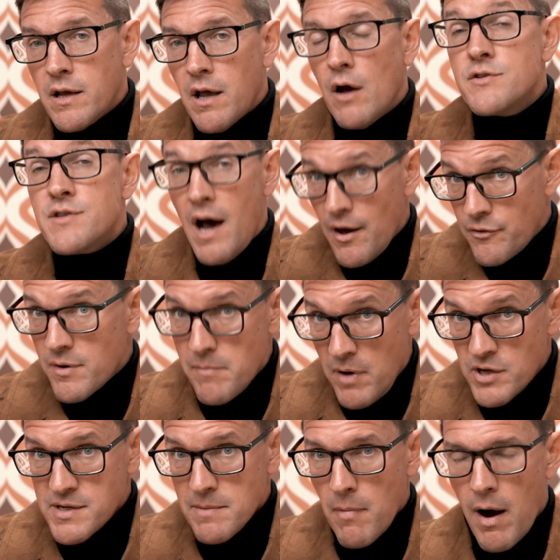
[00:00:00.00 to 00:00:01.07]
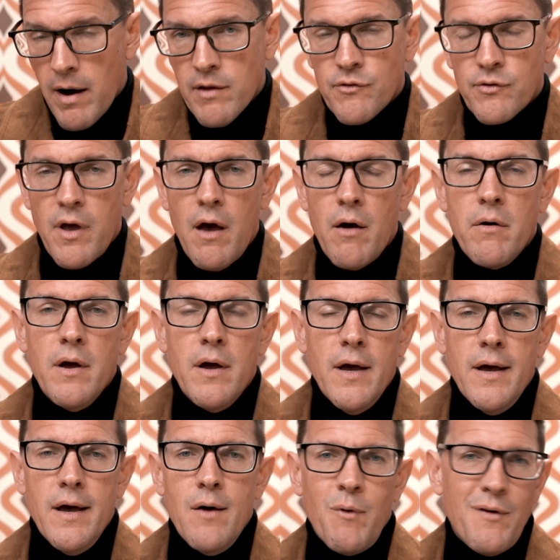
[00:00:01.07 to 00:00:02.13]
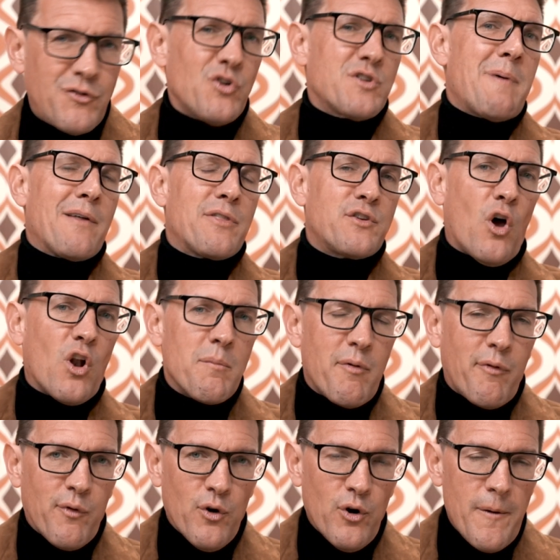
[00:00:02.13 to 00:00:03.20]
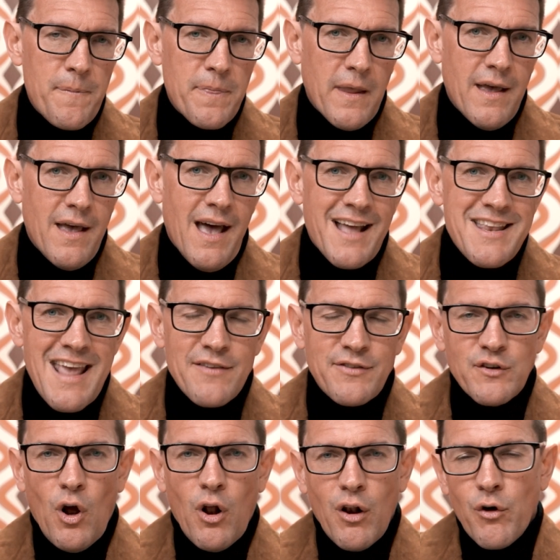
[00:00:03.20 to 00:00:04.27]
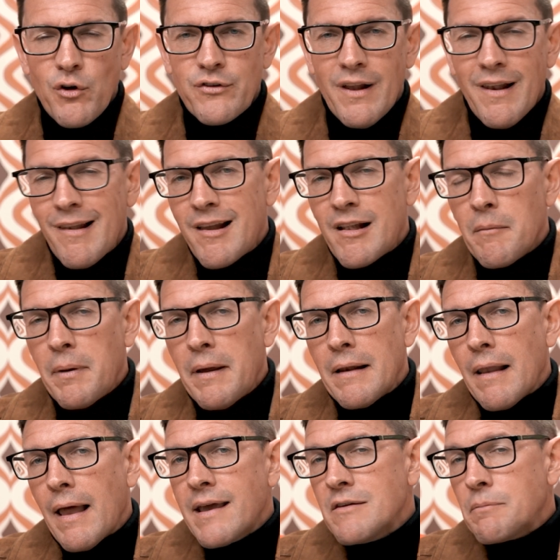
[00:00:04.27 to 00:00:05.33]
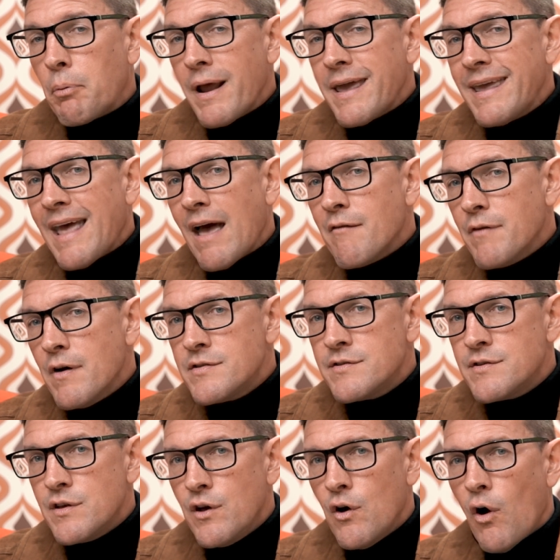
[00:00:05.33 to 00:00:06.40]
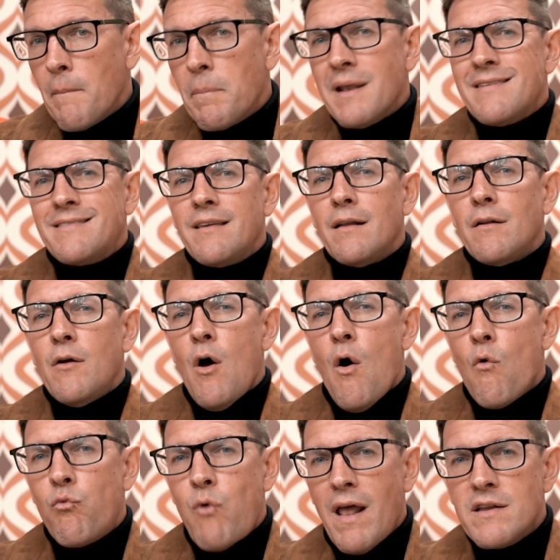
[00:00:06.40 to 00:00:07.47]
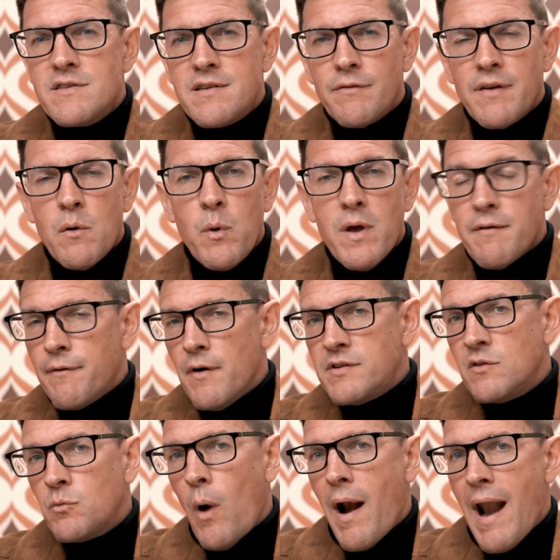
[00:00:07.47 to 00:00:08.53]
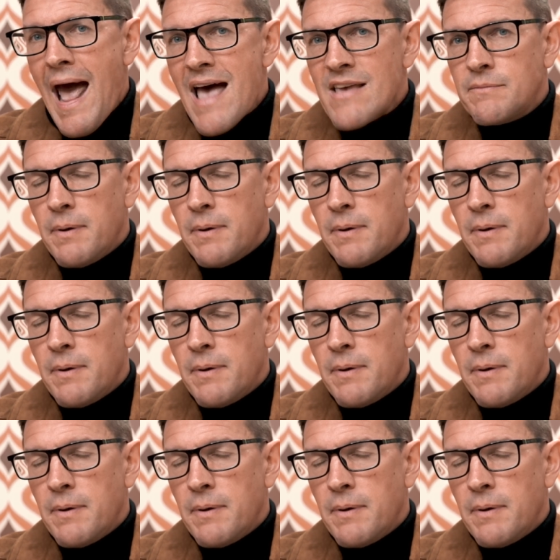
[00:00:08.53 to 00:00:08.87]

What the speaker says: goes, other emerging markets go. We talked about the dollar before. And yes, the dollar looks a little bit like it's breaking out versus the euro, but it's still relatively weak versus where it has